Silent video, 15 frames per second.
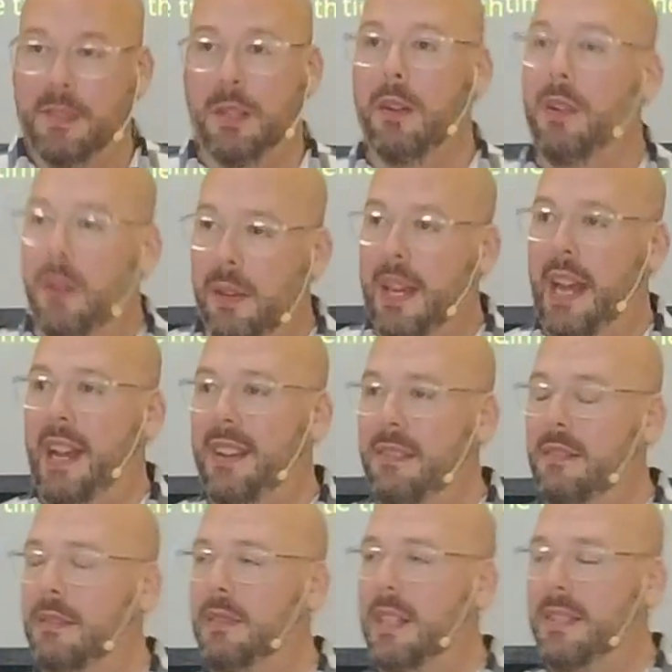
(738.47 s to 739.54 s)
Okay,
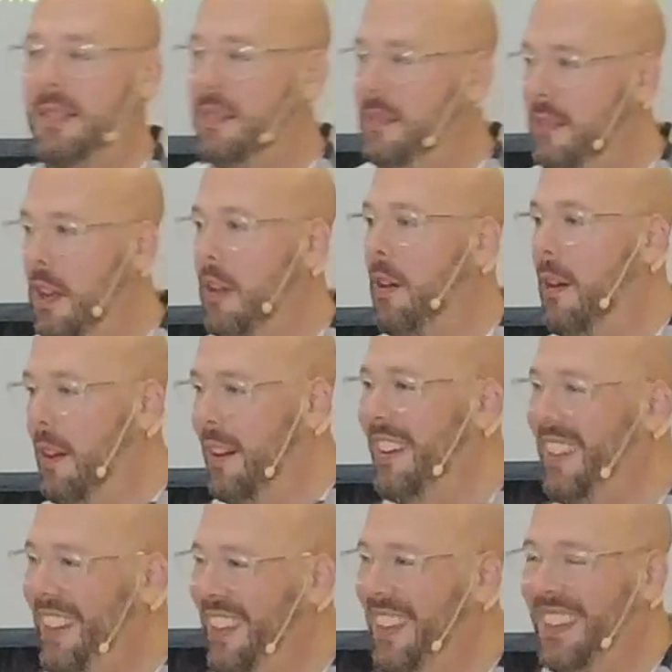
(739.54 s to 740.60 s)
that's not
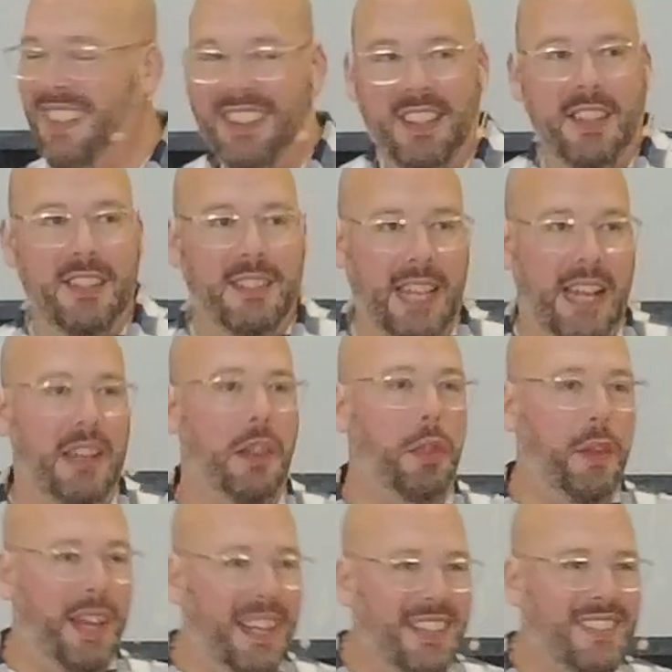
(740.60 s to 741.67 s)
hard. 10
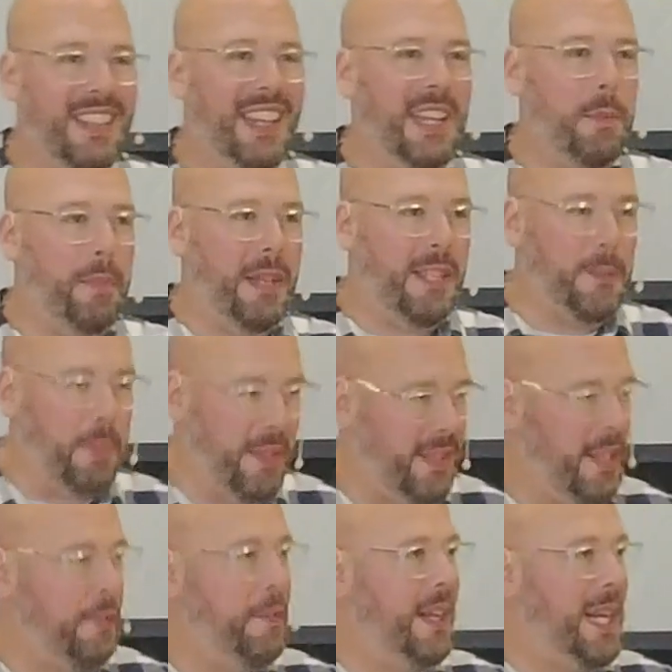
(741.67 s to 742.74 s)
things, I can be
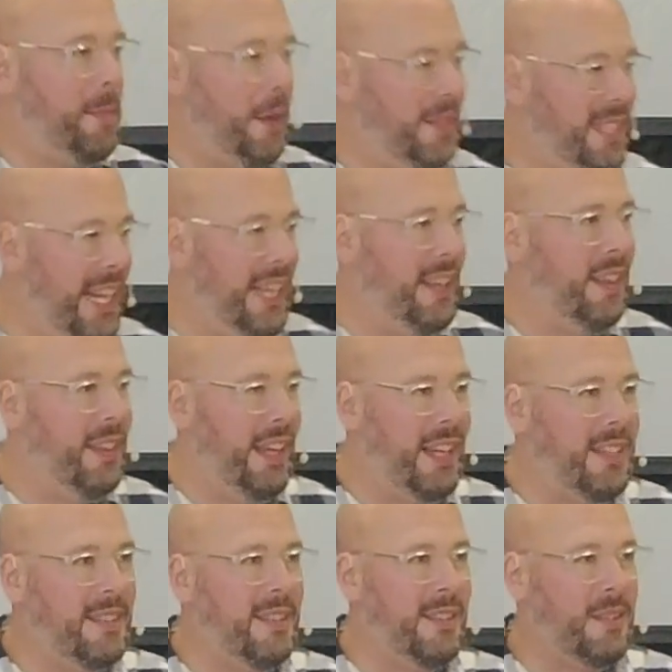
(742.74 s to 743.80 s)
specific about 10
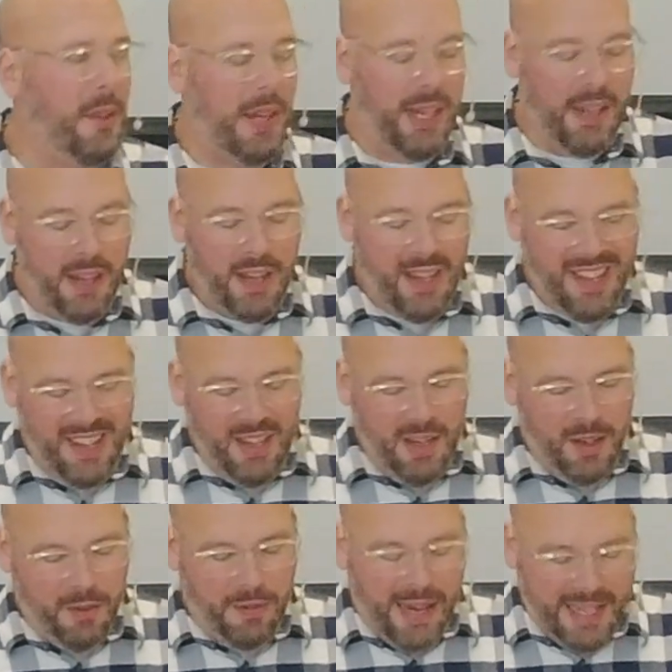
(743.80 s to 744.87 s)
things. And so I
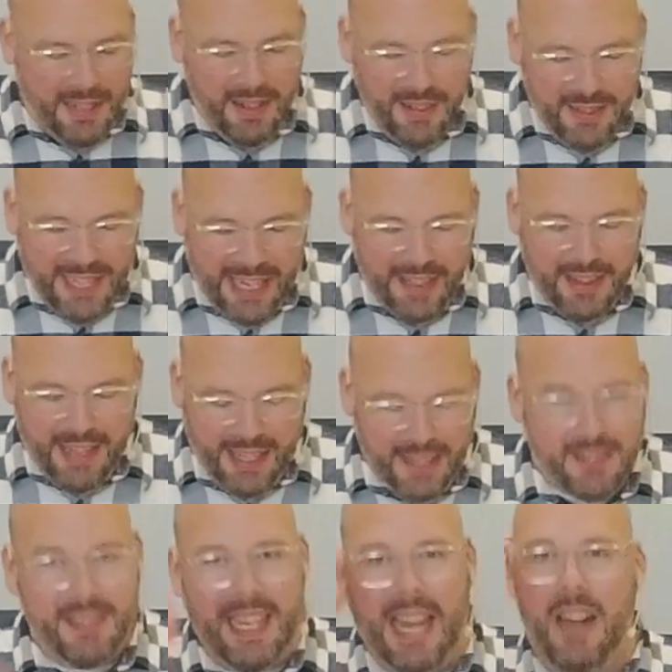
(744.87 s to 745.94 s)
write 10
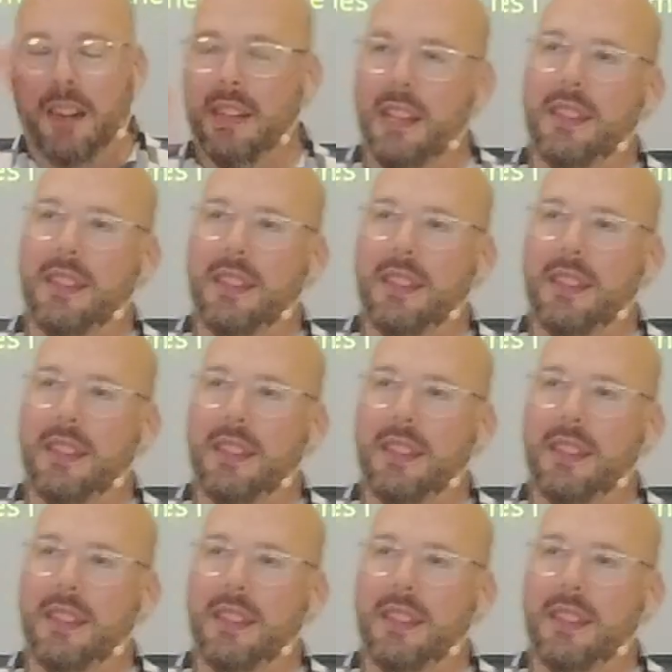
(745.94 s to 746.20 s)
things down.